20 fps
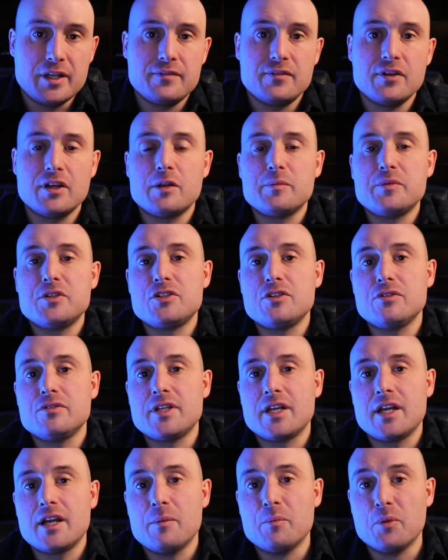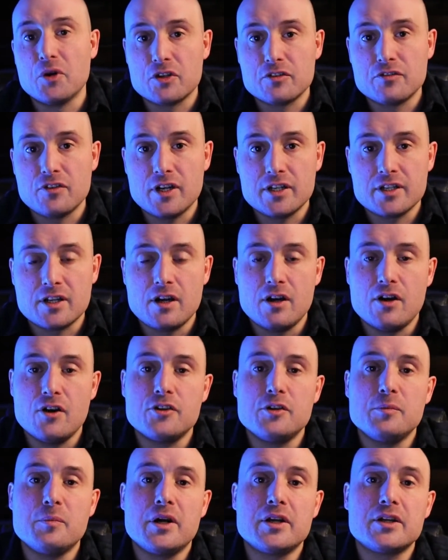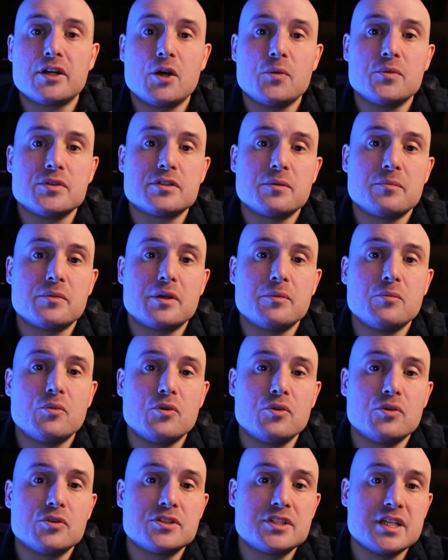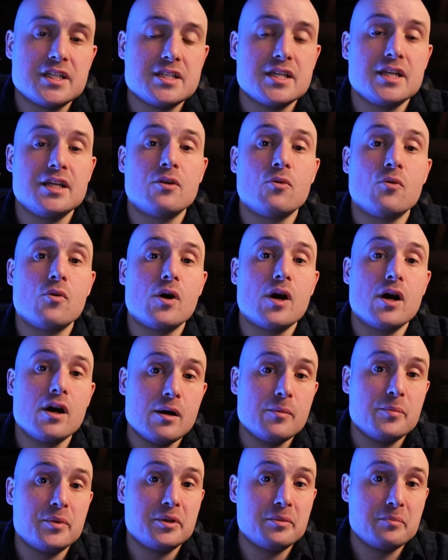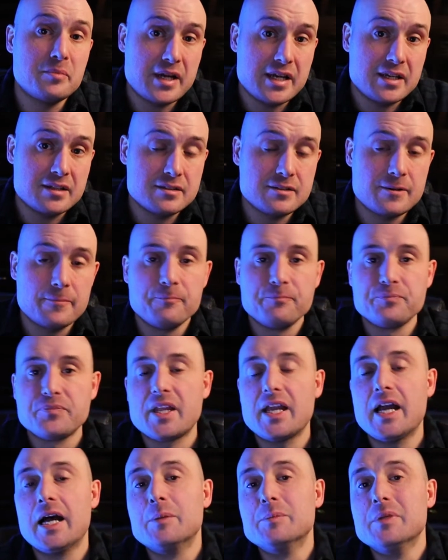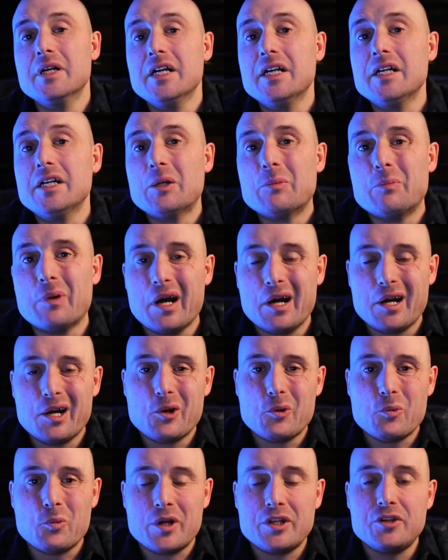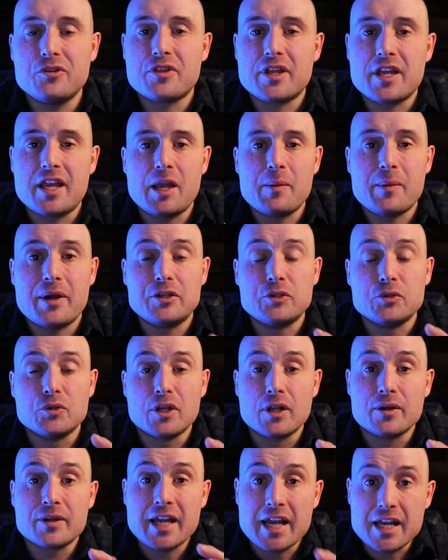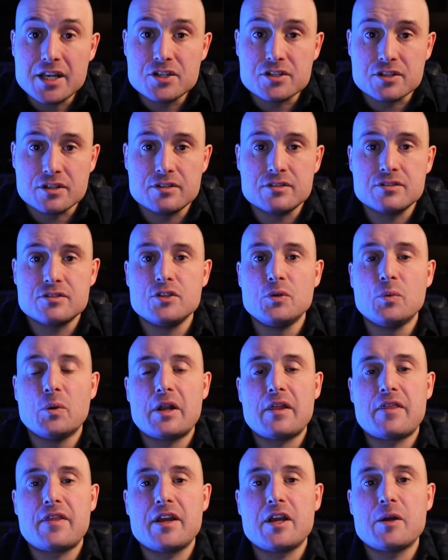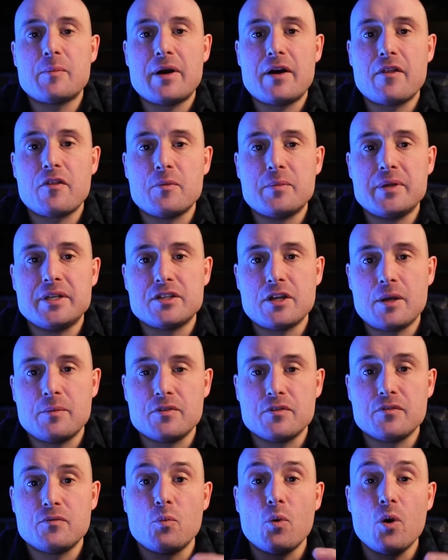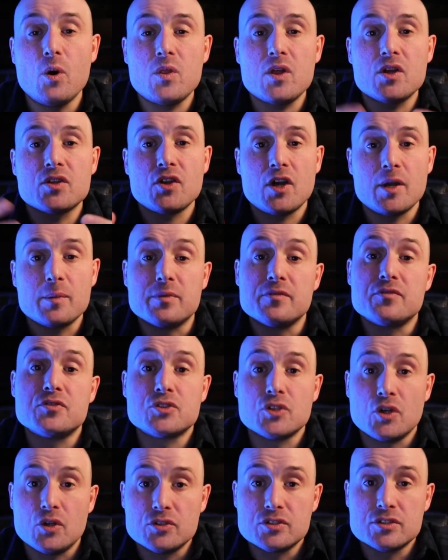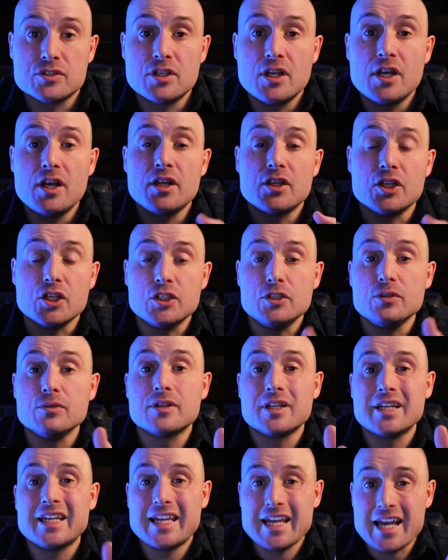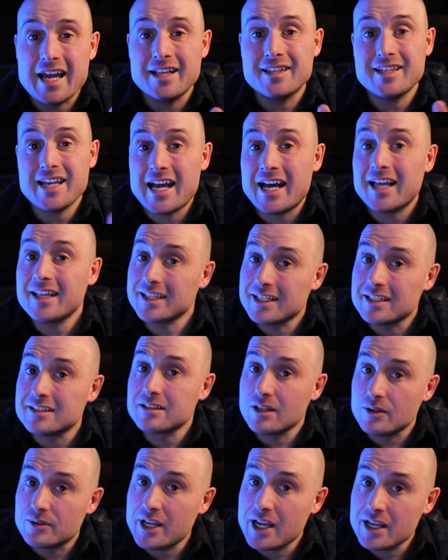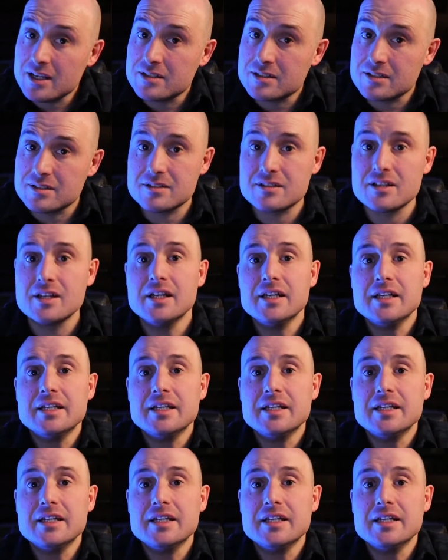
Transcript: If you're going to be shooting a modified car, you might go with something more city or urban based. But when you're thinking about your locations, you want to think about them in terms of what are the type of shots that you can get at these locations.